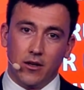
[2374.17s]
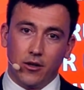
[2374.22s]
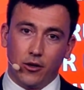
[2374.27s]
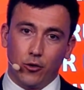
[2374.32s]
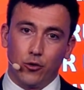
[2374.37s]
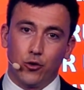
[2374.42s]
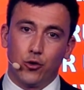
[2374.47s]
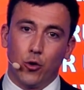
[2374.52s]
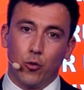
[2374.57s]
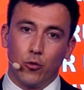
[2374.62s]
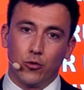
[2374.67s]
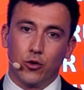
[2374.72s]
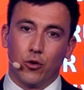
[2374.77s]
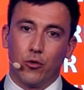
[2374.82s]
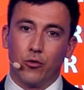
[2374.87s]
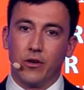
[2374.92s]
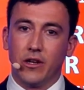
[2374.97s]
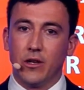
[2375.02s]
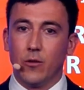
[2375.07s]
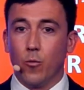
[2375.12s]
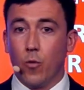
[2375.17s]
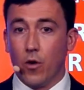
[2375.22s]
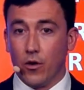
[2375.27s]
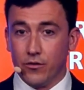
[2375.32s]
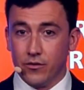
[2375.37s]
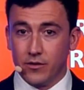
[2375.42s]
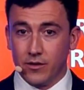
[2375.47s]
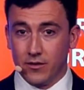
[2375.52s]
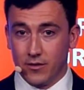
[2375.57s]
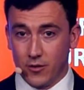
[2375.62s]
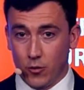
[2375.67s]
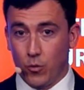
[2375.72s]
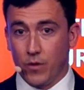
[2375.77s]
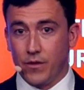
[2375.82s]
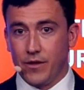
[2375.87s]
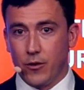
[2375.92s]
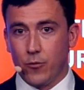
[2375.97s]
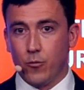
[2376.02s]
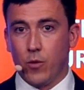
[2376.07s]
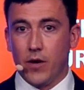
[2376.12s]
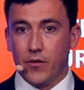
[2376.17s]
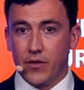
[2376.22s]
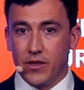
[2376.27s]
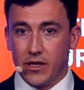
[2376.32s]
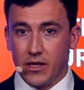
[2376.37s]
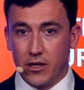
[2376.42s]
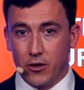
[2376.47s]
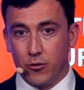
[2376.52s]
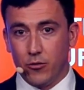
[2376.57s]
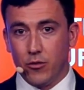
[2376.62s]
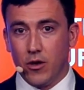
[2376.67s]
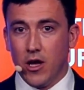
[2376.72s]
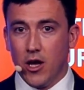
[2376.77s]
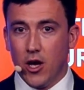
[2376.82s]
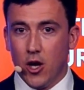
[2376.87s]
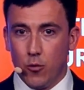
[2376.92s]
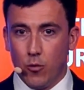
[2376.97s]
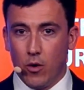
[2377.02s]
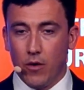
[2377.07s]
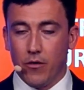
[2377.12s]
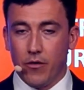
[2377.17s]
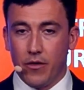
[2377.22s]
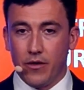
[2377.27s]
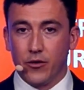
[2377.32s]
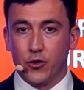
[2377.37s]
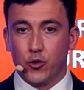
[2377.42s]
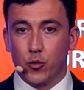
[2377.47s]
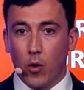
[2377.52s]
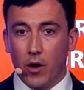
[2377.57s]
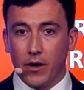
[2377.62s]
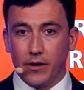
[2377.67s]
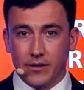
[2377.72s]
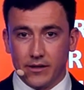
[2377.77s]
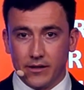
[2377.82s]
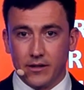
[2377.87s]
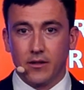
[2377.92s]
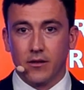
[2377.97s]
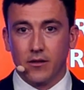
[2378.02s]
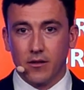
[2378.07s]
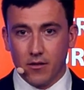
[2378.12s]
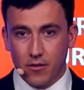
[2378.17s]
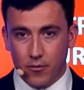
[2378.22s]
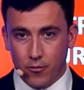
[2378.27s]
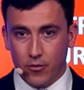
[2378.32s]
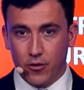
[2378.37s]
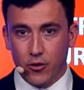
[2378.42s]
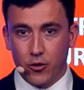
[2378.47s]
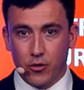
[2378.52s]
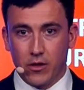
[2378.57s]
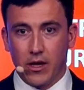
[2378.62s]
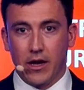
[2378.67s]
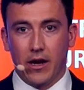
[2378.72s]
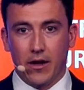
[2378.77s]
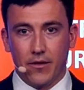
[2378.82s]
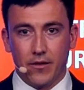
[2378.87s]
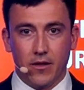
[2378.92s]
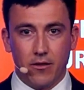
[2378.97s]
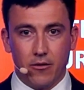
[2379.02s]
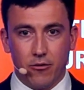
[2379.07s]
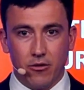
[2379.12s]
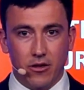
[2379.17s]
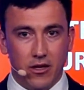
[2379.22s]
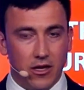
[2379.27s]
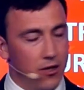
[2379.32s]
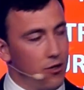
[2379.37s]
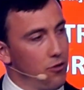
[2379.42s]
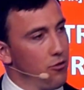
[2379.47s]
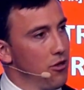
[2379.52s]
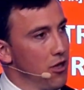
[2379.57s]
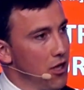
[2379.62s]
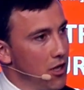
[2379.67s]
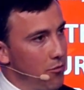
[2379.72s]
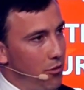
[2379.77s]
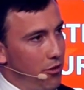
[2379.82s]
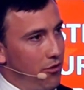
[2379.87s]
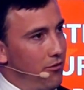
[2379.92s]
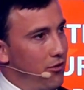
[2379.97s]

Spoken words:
controls only once, so when they arrive in the EU, rather than twice, through the UK and then through the EU. But